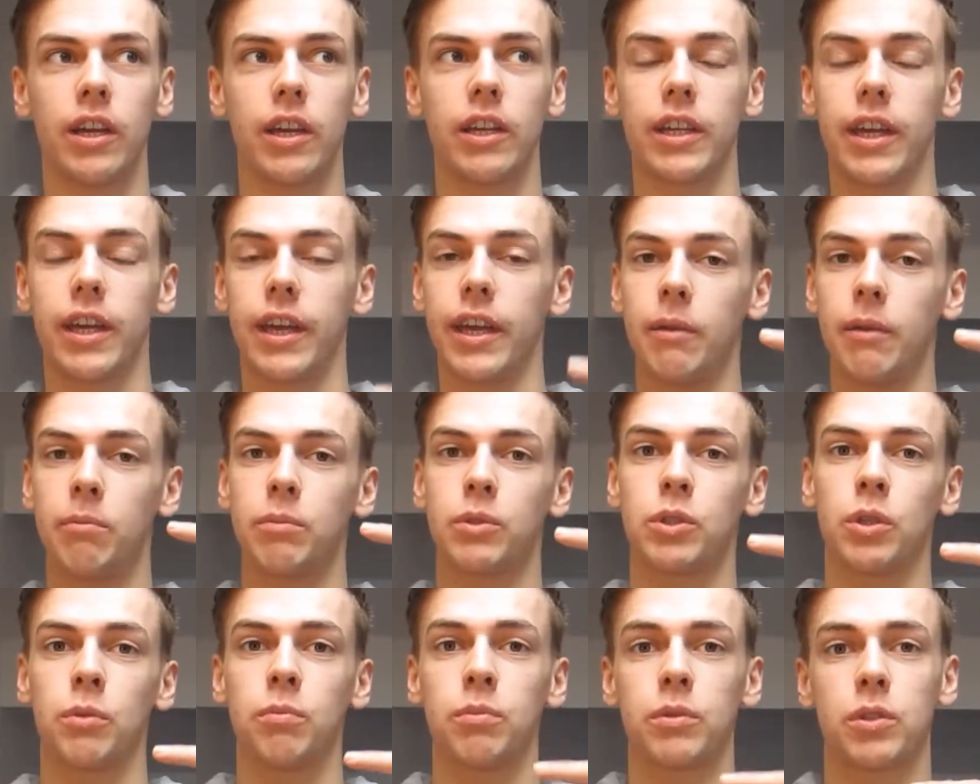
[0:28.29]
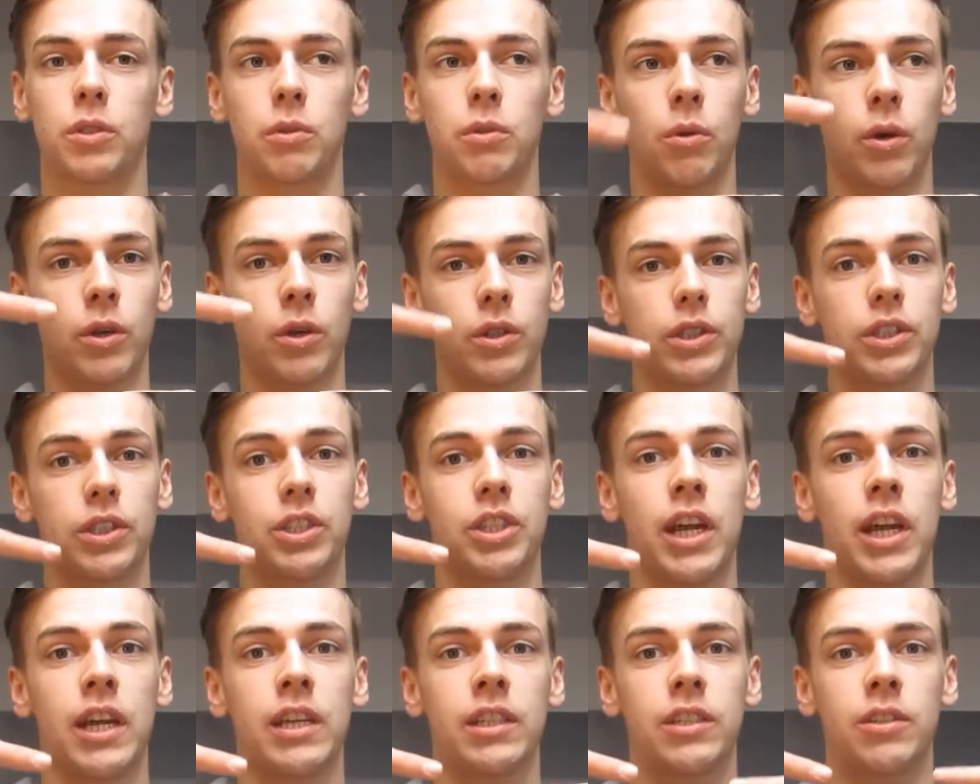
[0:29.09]
your hips up towards your
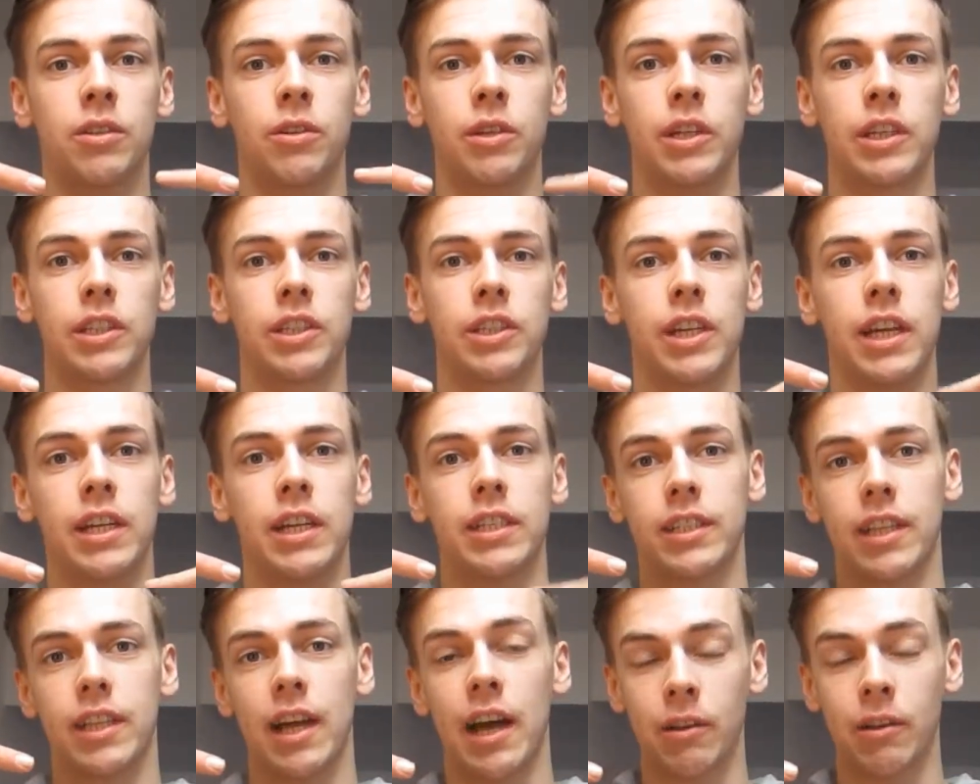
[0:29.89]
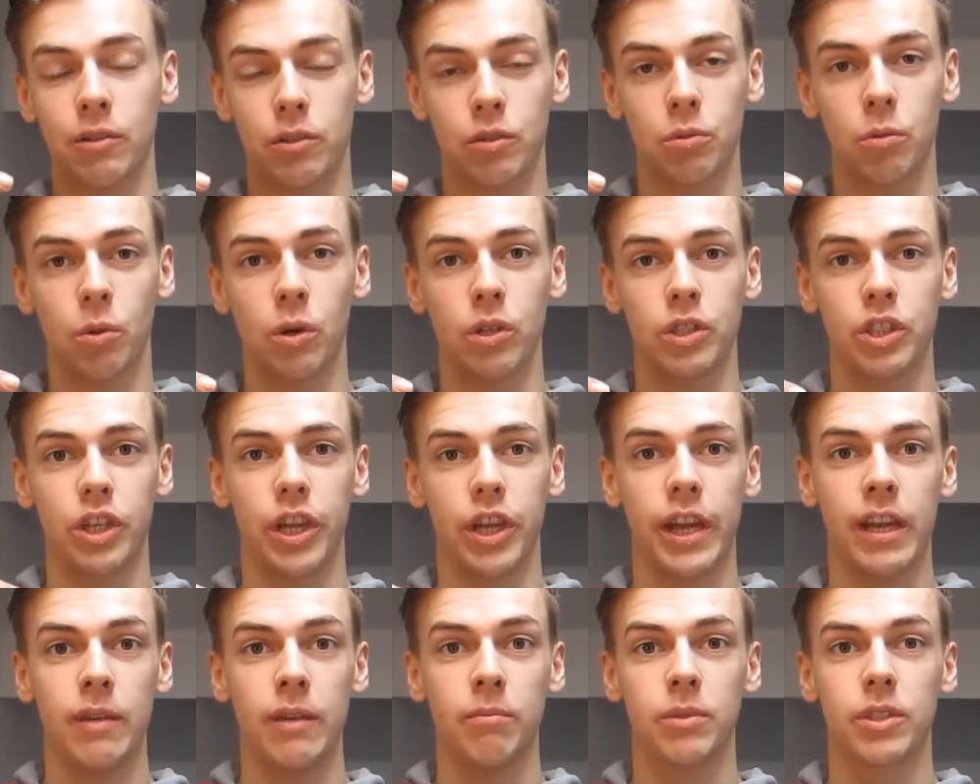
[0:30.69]
chest or your chest down towards
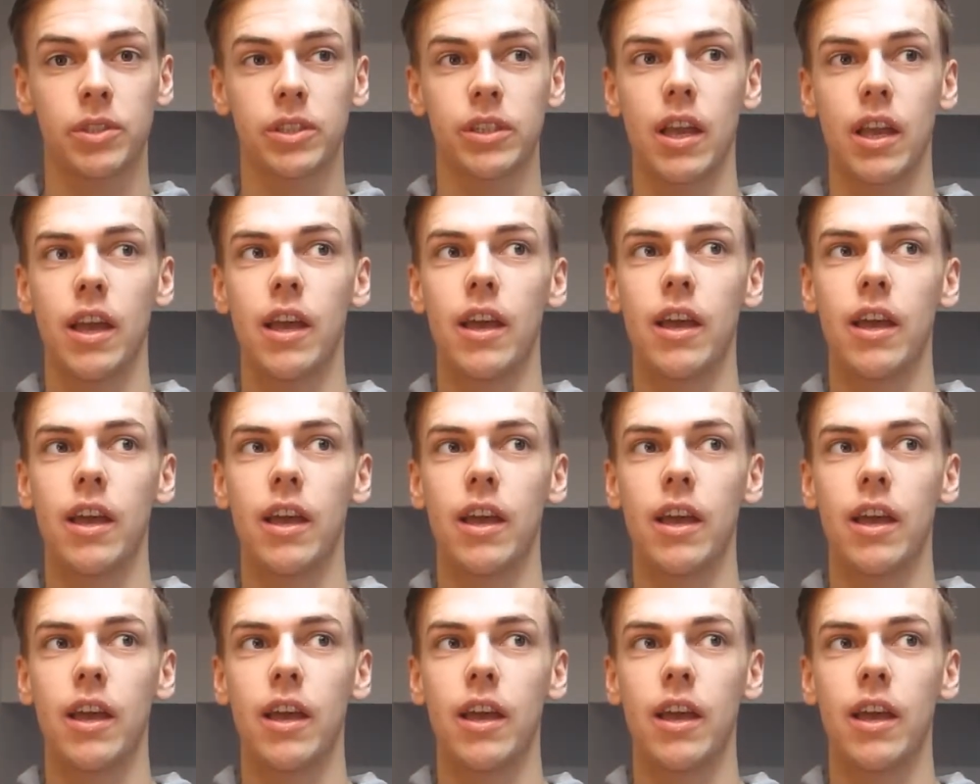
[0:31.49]
your hips.